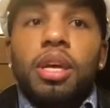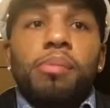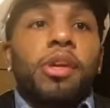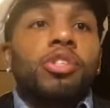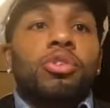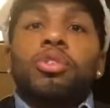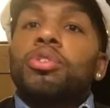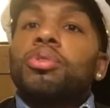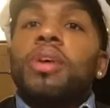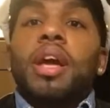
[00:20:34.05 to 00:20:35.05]
Make sure
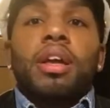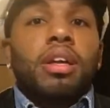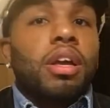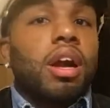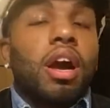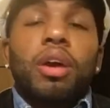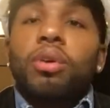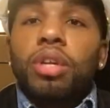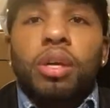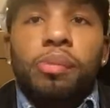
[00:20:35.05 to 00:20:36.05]
you are
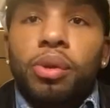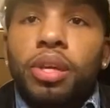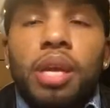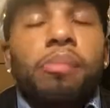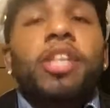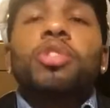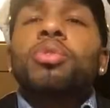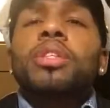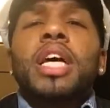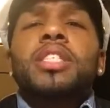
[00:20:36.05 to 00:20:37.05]
going to communicate. Make
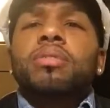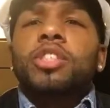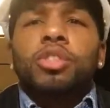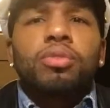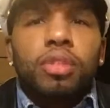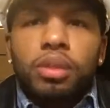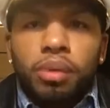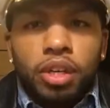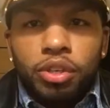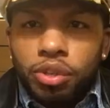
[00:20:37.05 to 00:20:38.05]
sure that's what you really
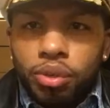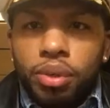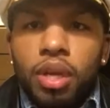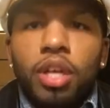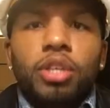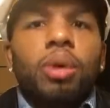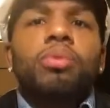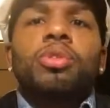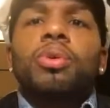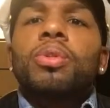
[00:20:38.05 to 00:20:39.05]
want to do.
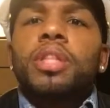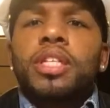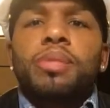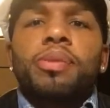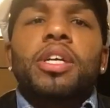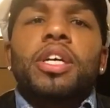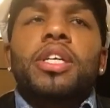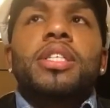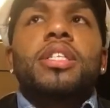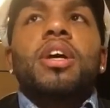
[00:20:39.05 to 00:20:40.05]
Don't do this
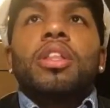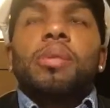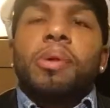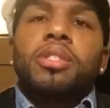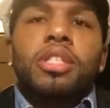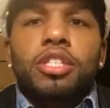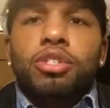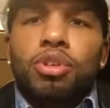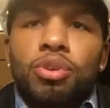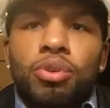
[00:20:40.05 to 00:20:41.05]
because the person is
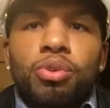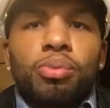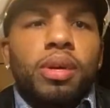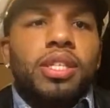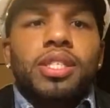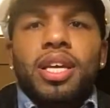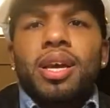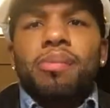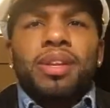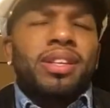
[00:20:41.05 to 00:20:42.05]
cute. You want to see
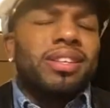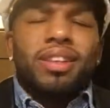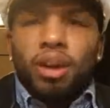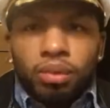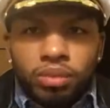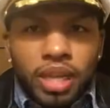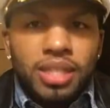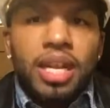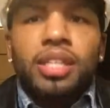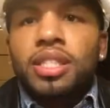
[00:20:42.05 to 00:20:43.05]
them, and no,
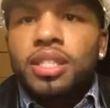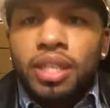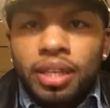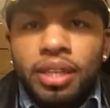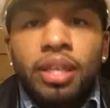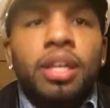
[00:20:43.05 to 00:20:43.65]
that's not just it.